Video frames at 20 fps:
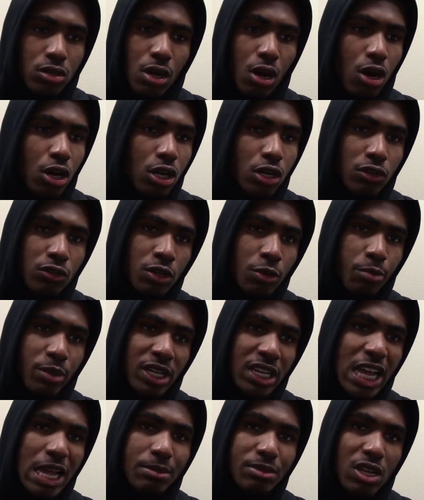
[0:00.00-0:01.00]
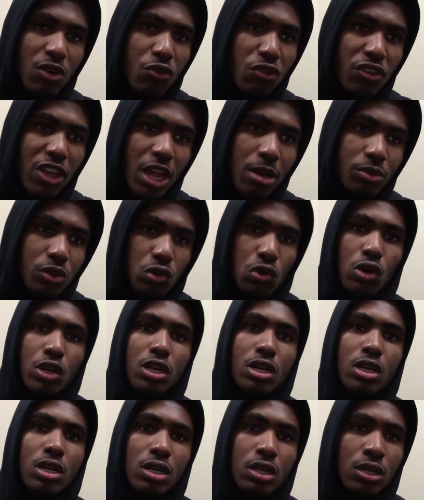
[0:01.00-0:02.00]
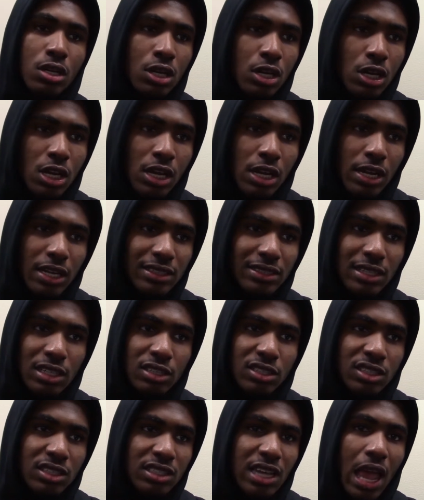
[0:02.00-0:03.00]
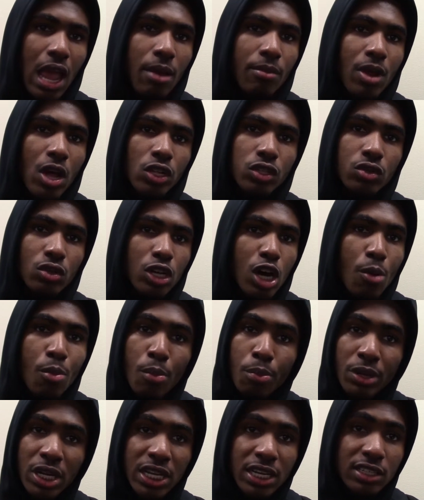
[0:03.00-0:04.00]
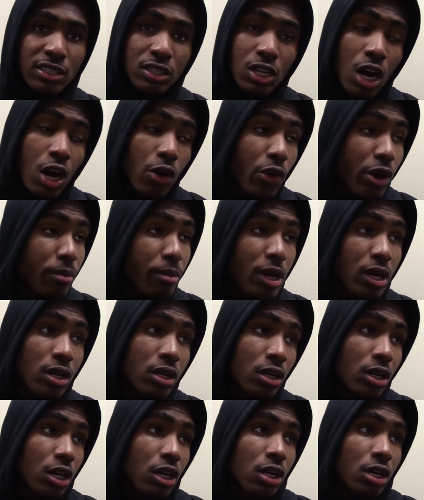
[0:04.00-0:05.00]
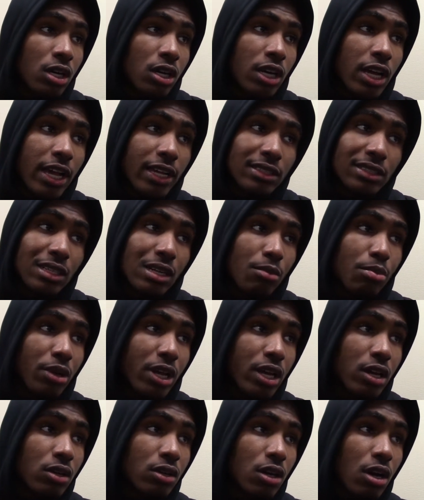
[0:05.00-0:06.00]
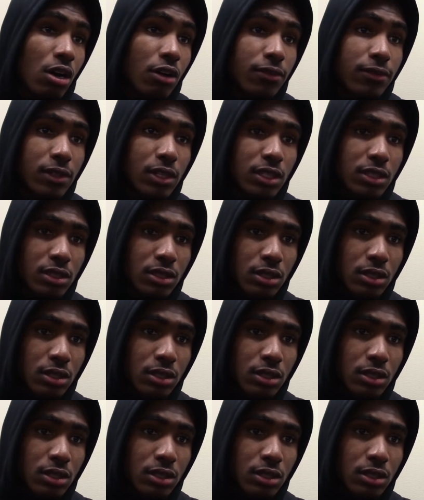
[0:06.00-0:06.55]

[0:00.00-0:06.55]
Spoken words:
All the big games that we came short in. And like I said, it just came down to a couple plays. Dare made an excellent play on offense.